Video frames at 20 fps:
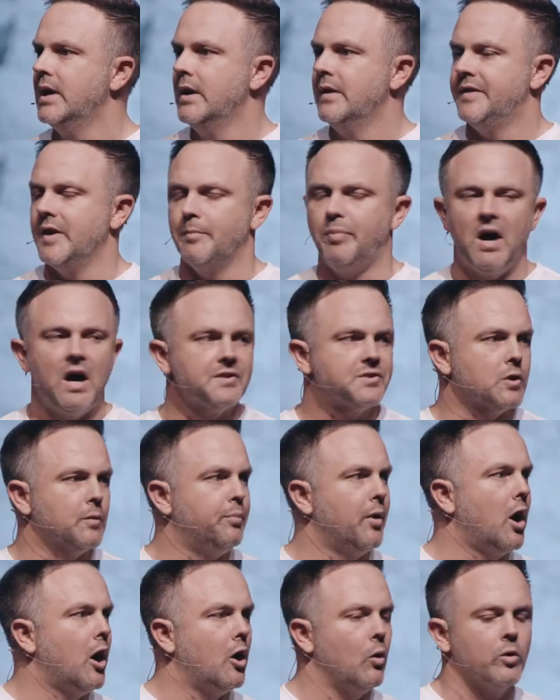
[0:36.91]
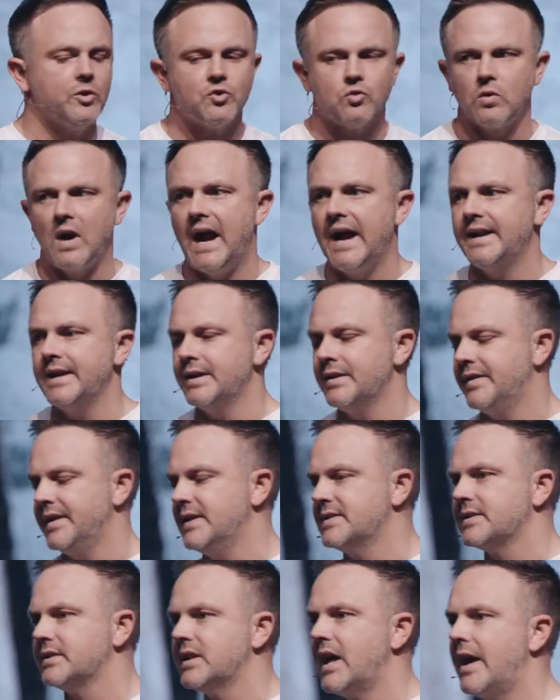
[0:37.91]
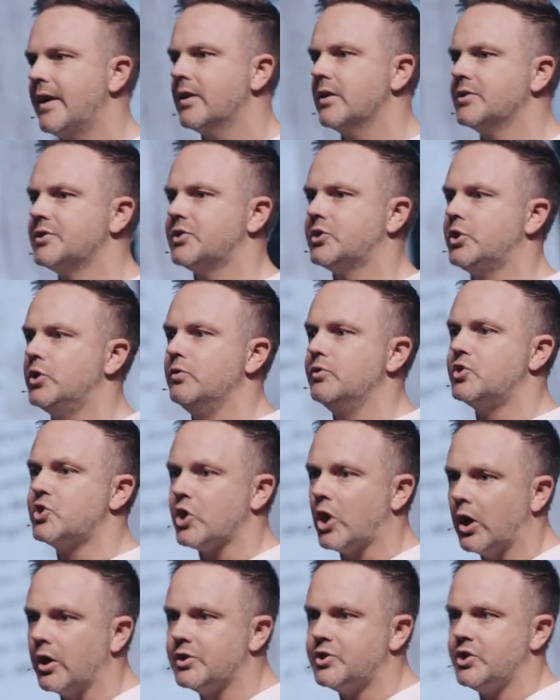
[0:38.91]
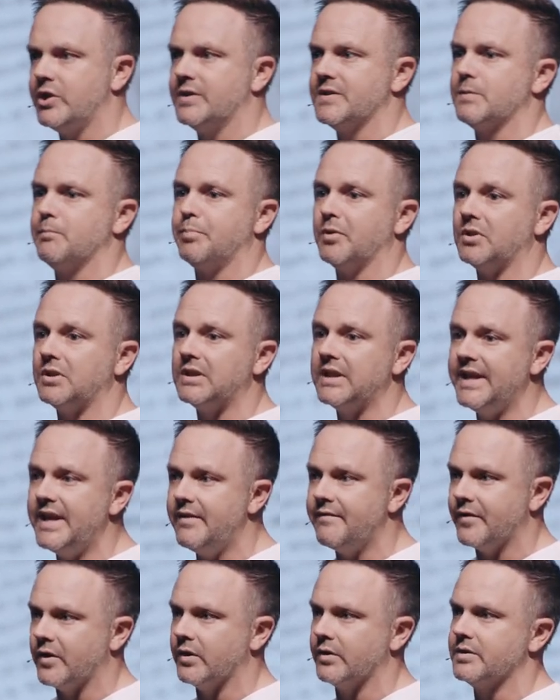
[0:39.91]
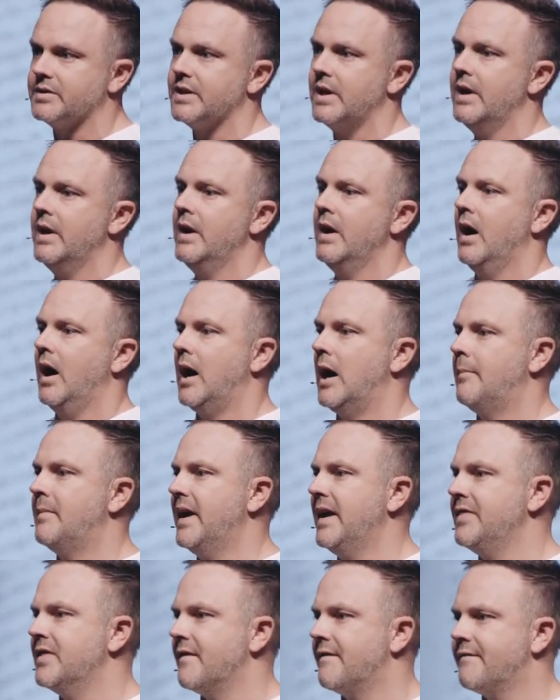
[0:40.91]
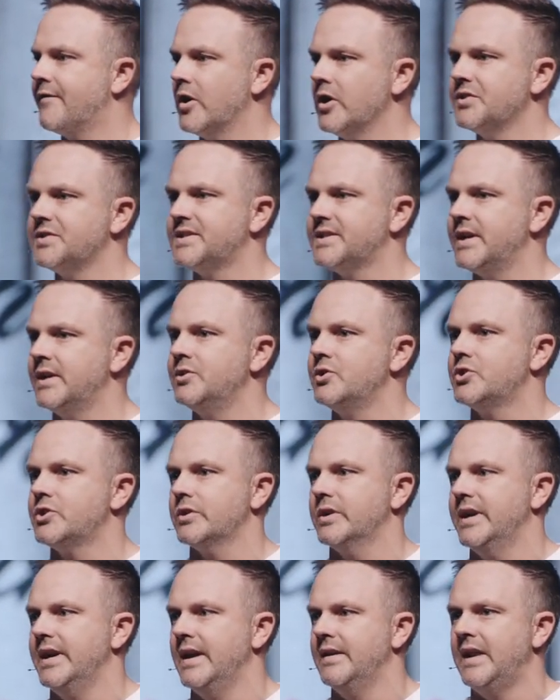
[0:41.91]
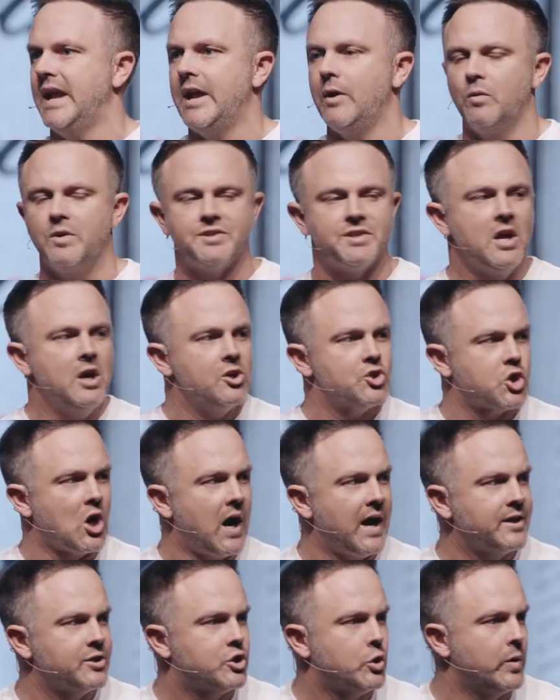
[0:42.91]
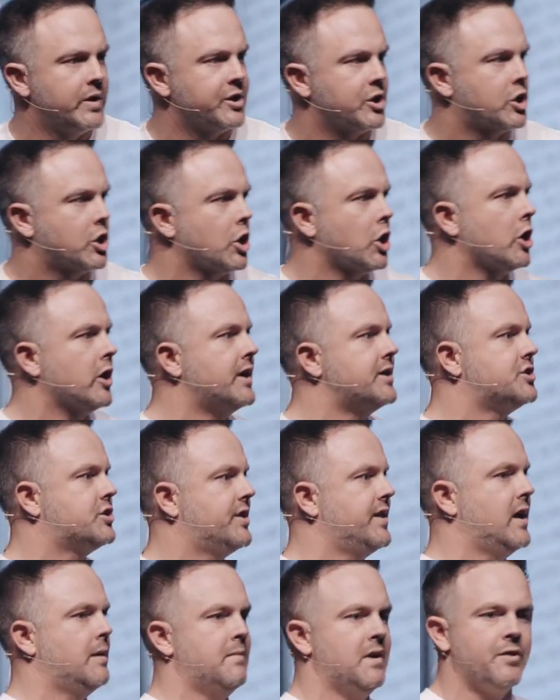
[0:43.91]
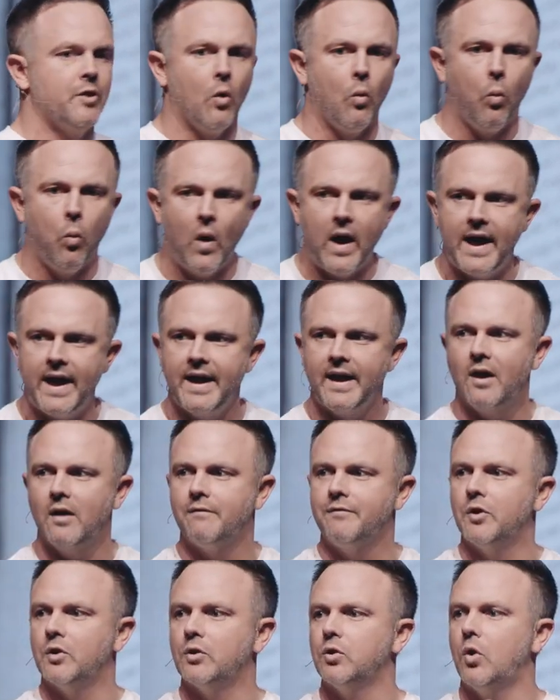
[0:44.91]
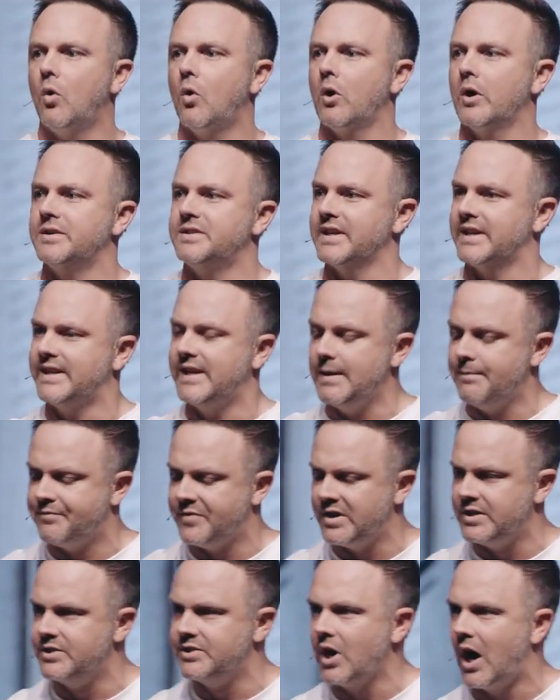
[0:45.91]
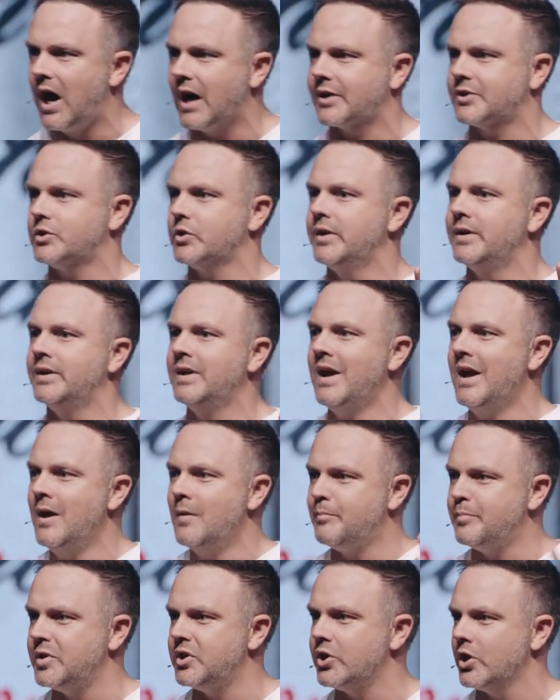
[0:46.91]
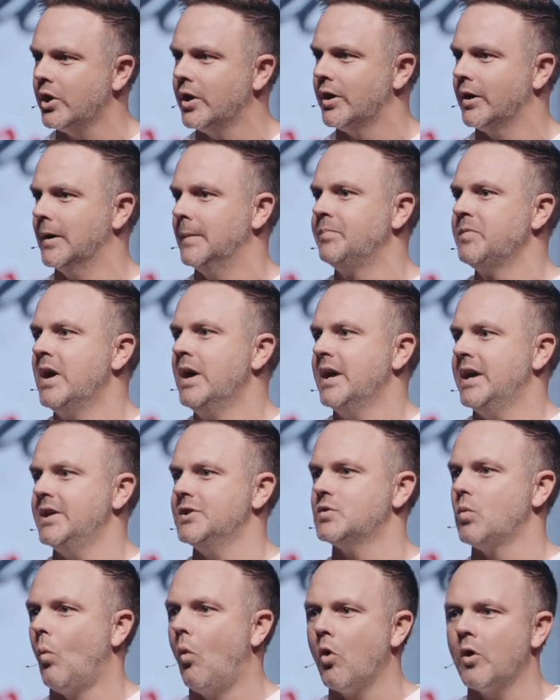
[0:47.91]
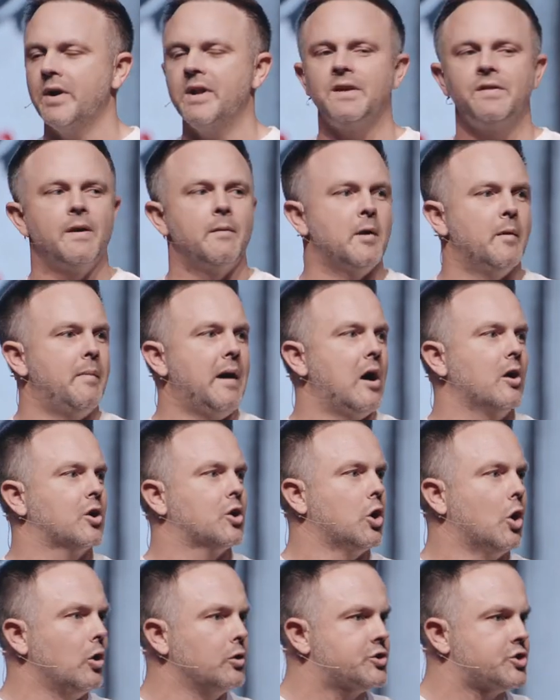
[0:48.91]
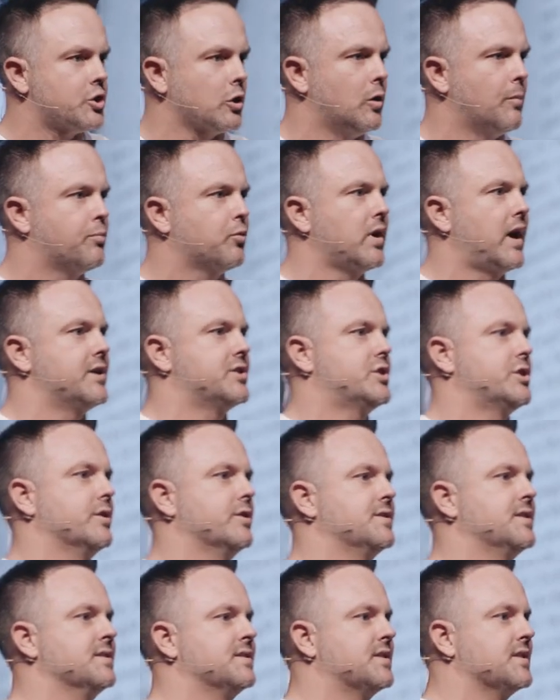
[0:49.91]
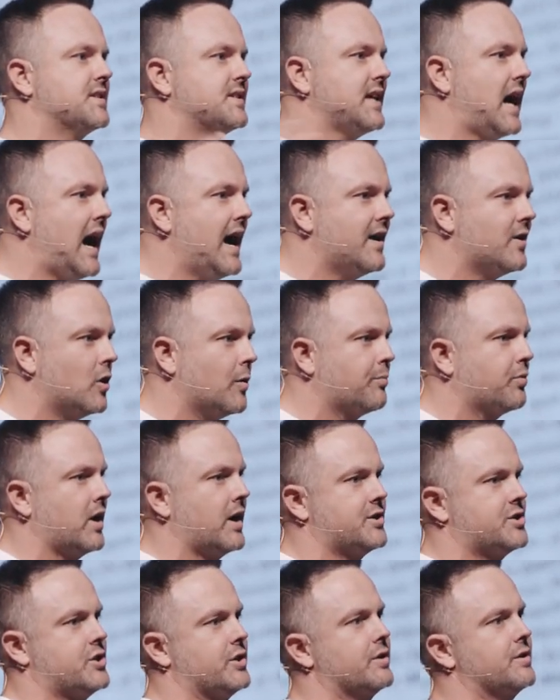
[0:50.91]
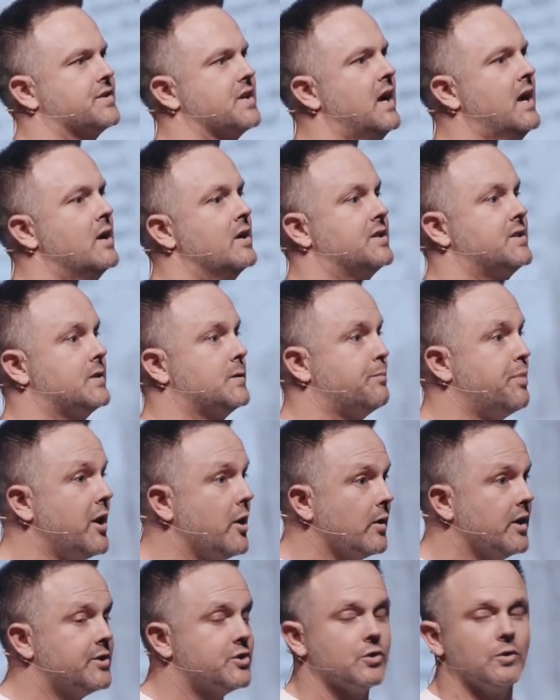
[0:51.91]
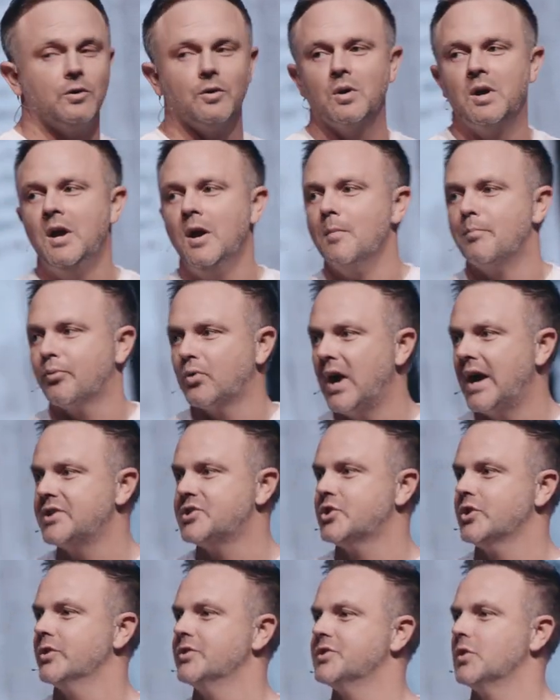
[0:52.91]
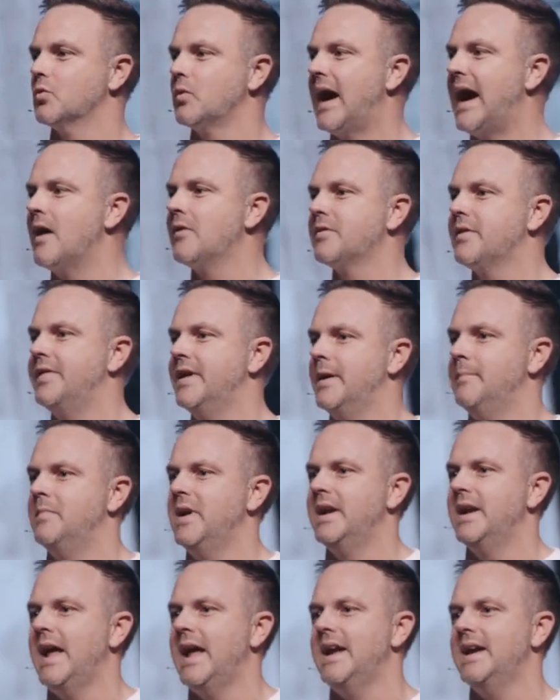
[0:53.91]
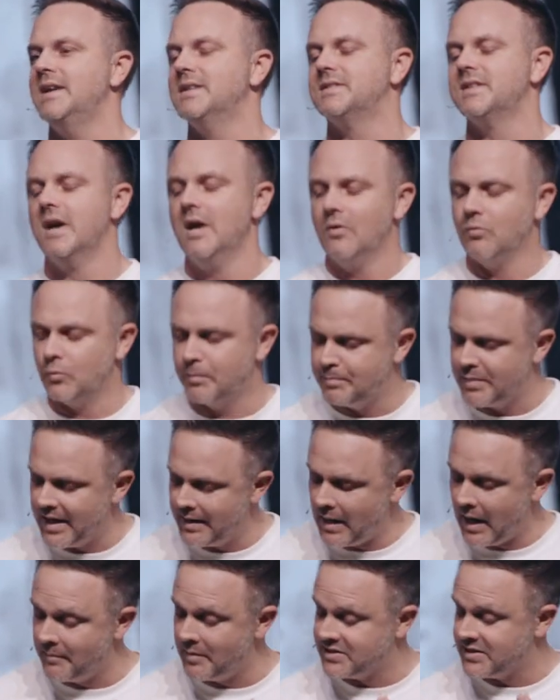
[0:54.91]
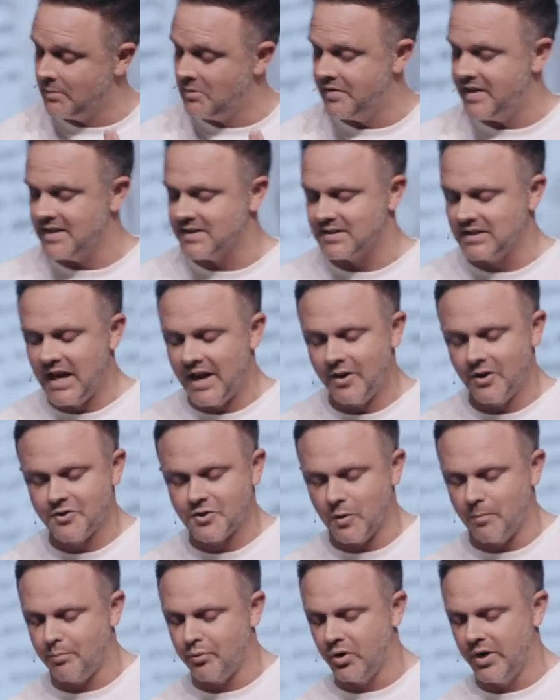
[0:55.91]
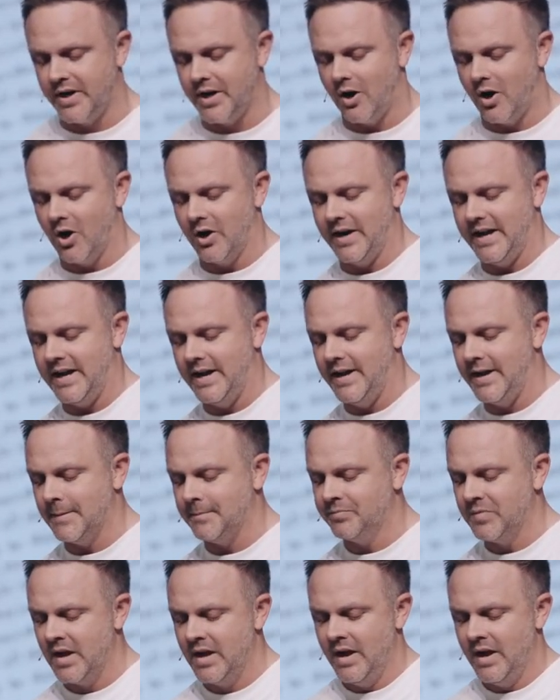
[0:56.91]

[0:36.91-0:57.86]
The Apostle Paul was writing these letters to churches, believers um, in the first century, and he was trying to encourage them in the way of the Lord to keep the doctrine pure. He's warning them about cultural pressures and societal pressures, spiritual pressures around them. And he's, I mean, some of these letters are pretty hard hitting.